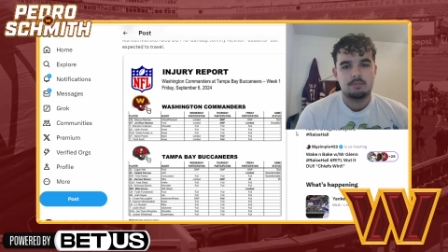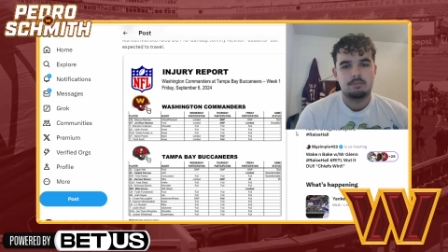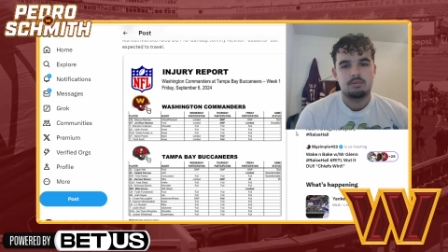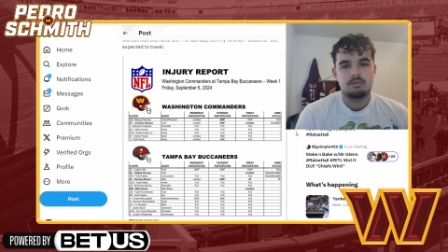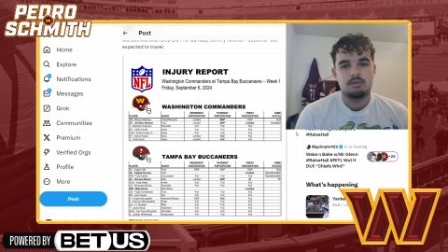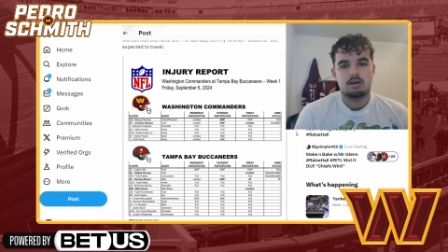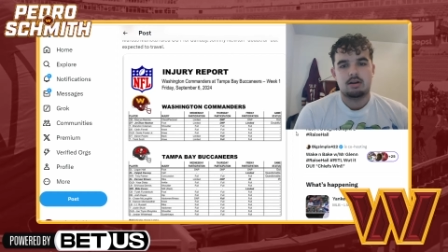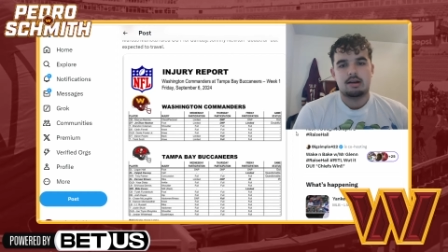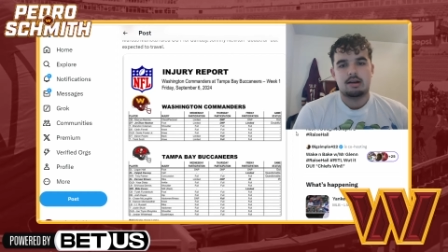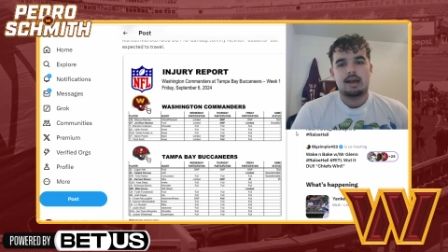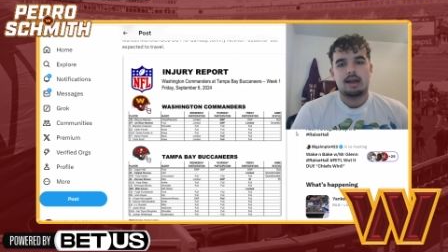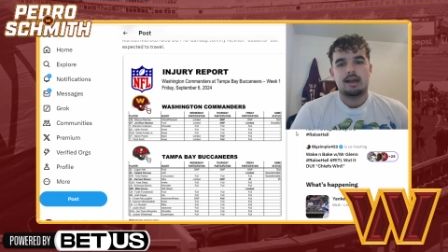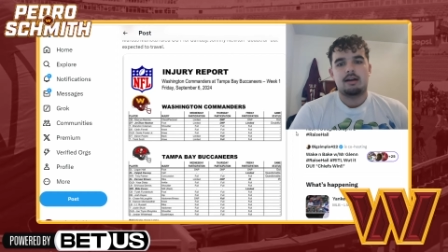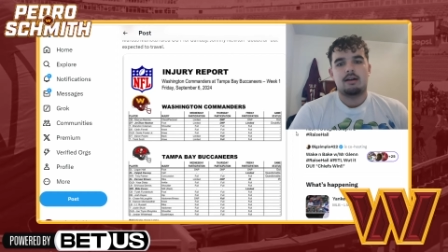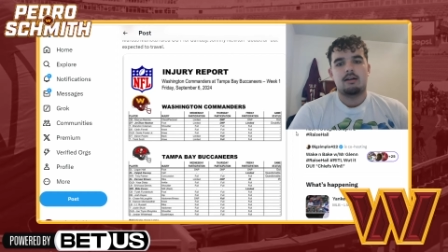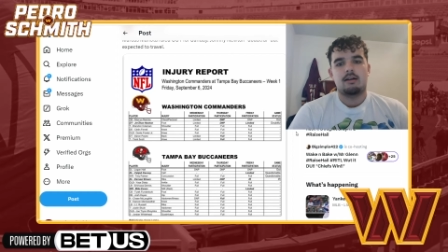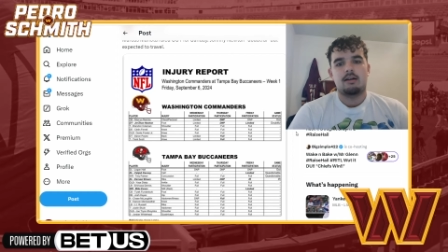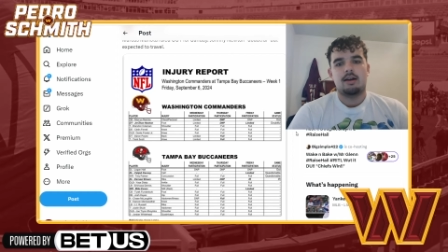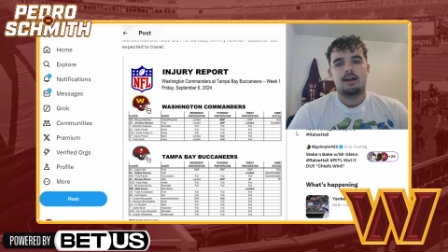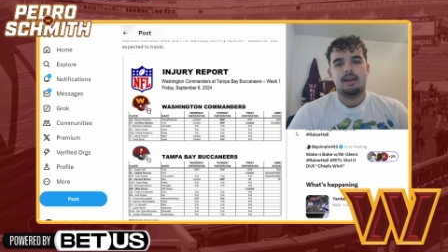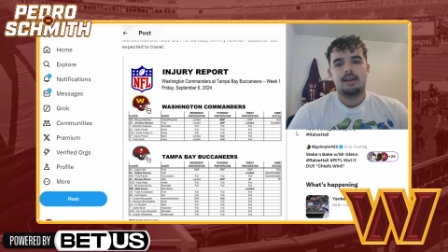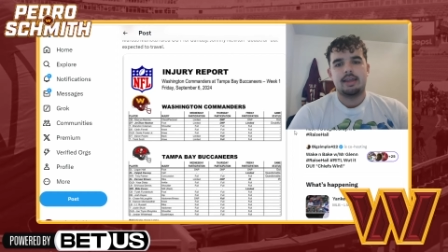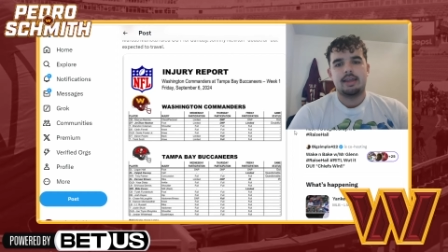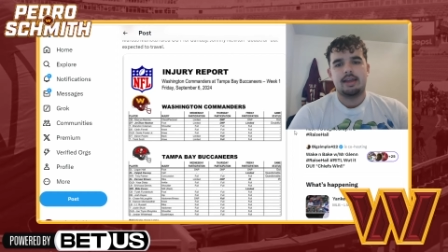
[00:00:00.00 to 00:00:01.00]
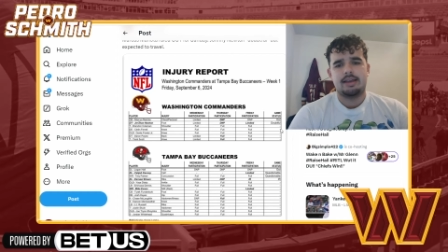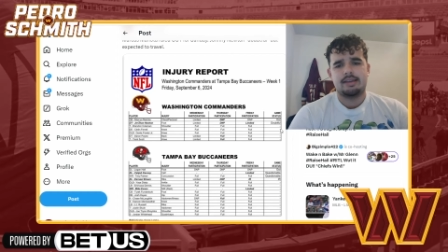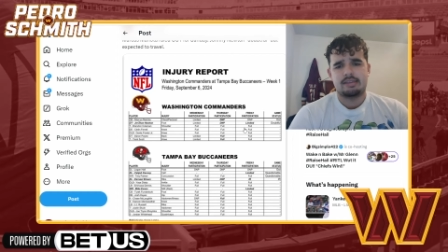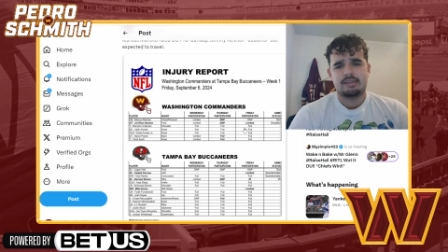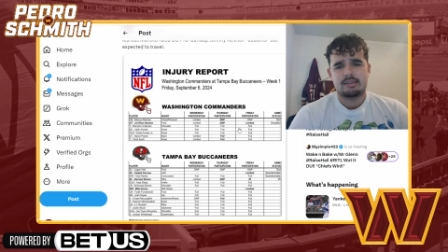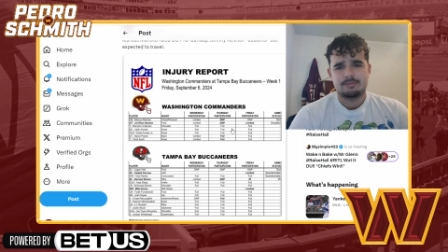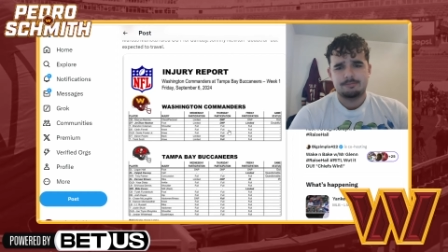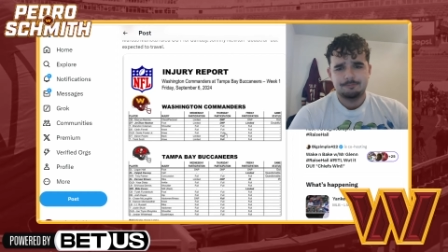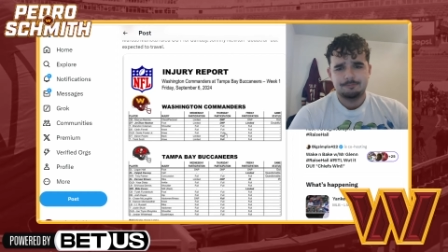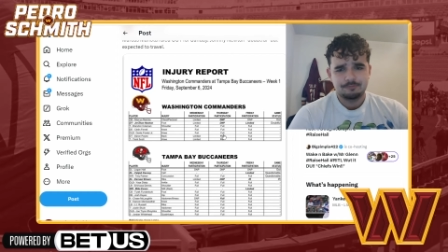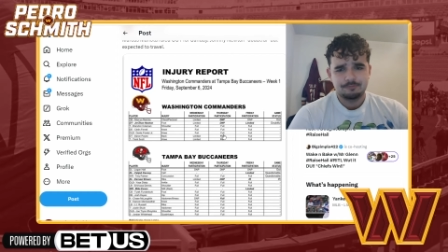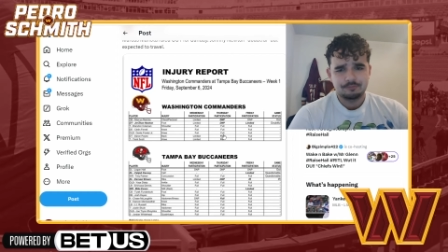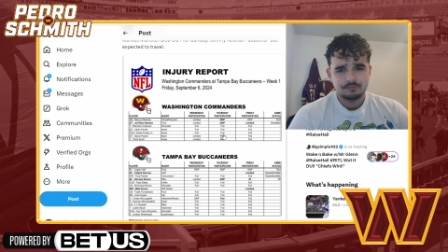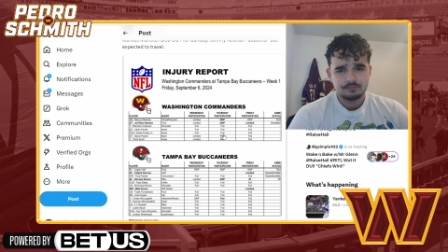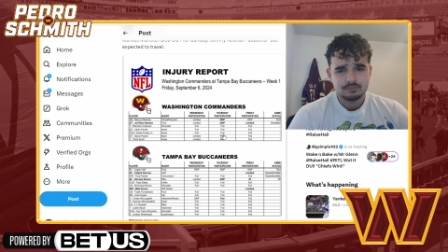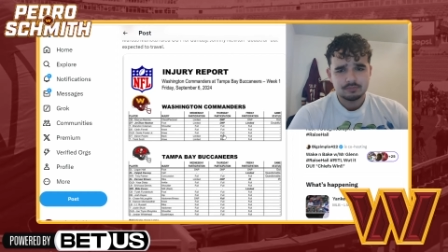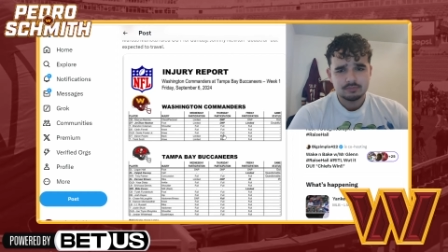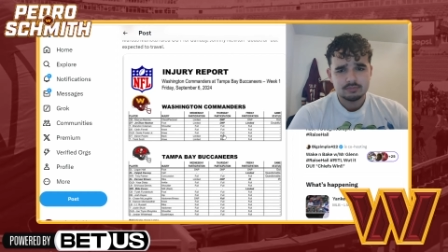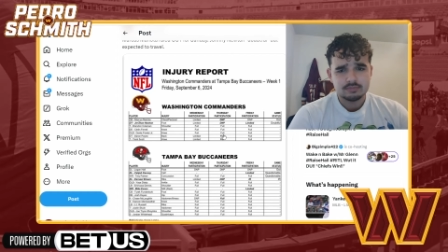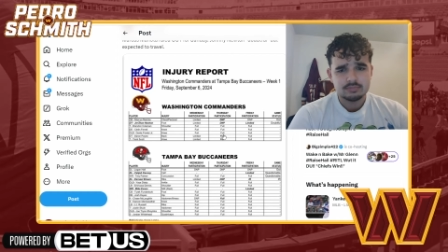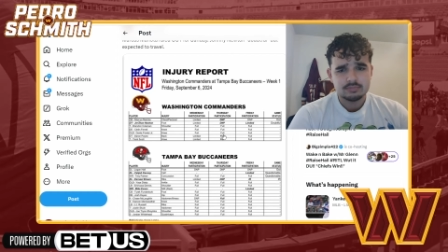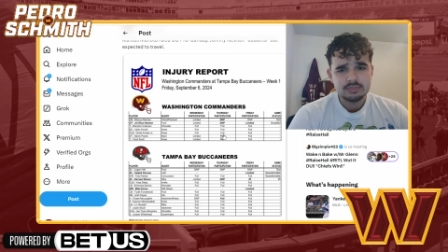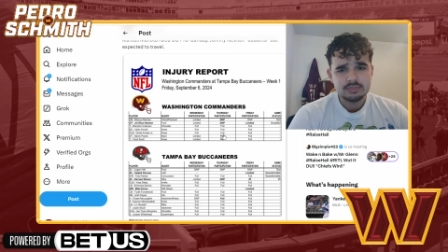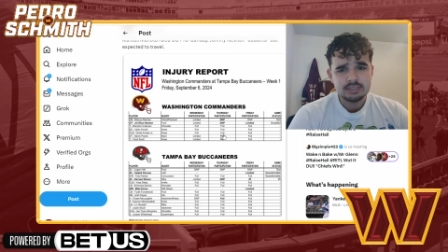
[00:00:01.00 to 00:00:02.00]
put on IR, I guess.
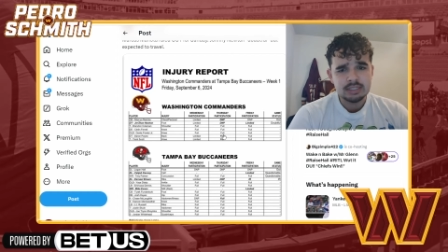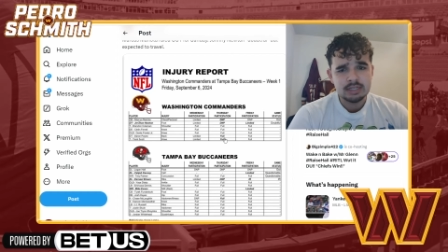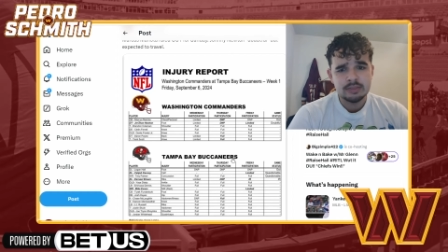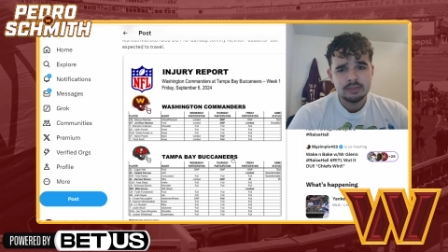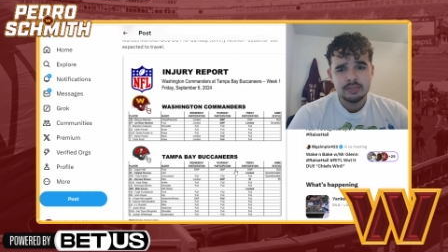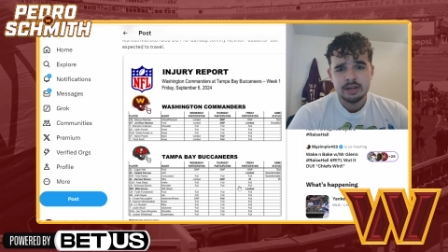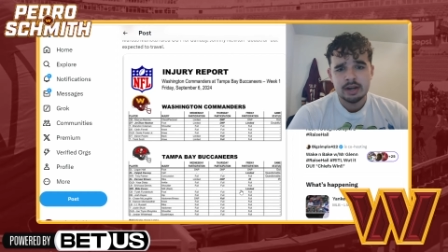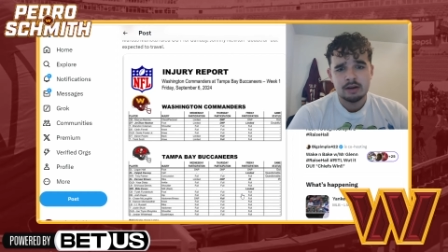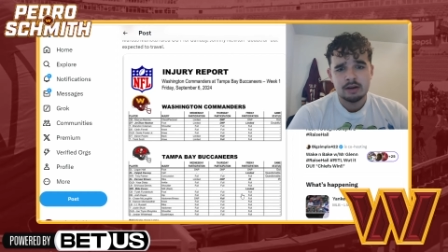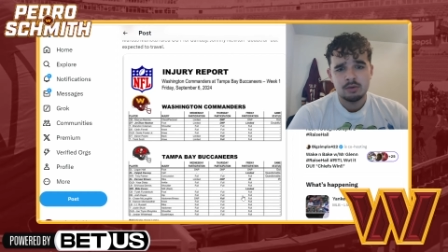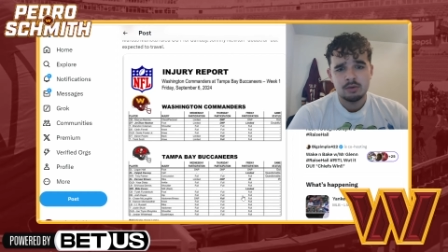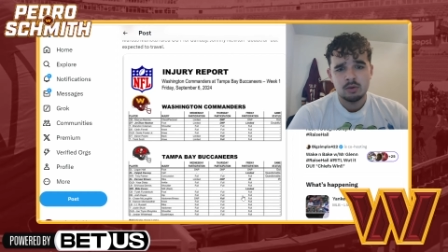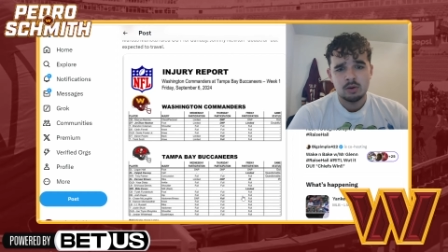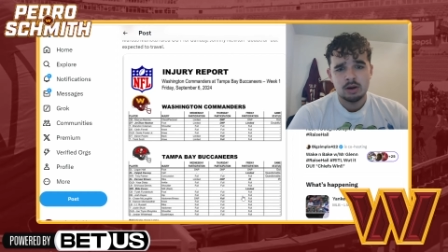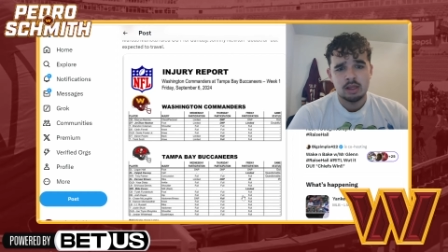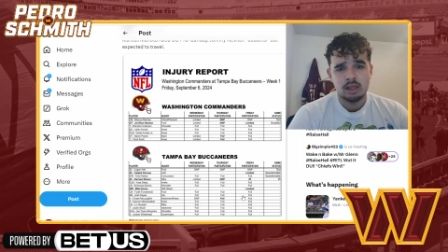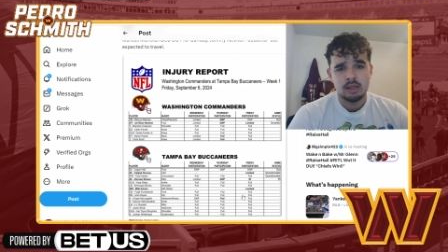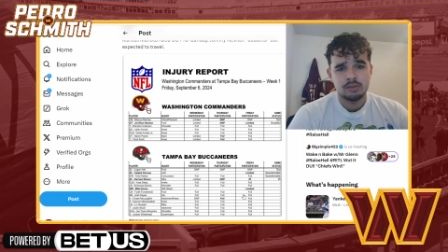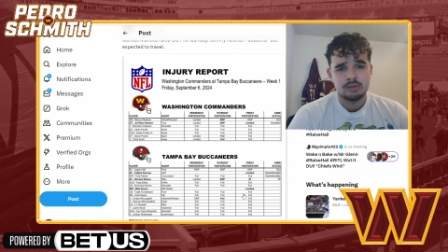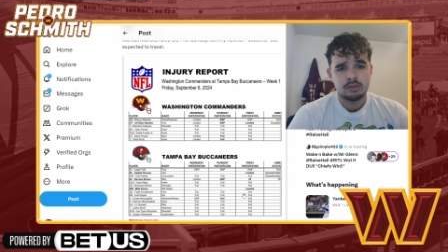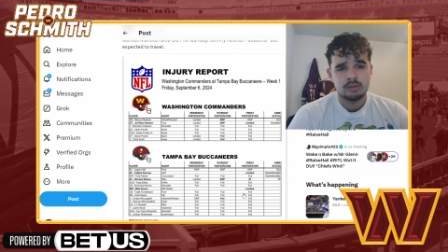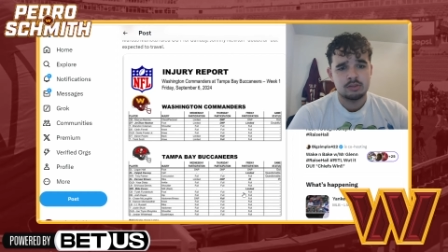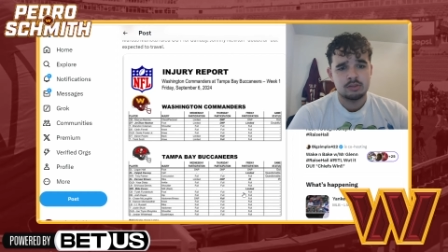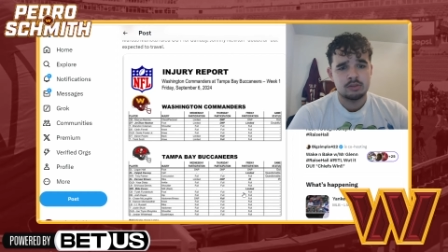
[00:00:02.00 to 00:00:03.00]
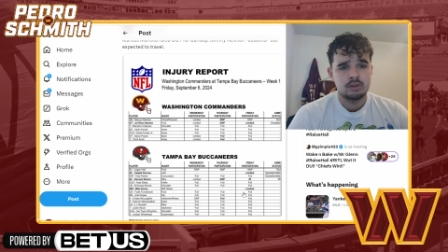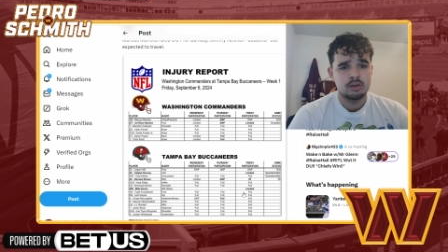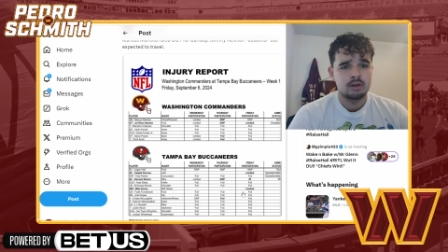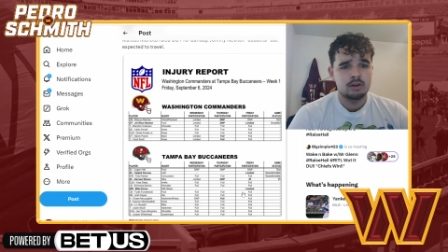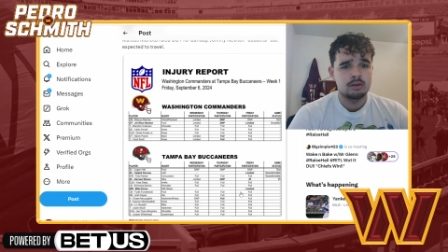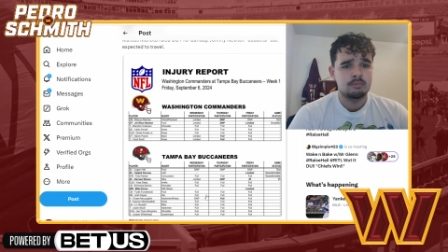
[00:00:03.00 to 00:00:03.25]
And everyone else is good.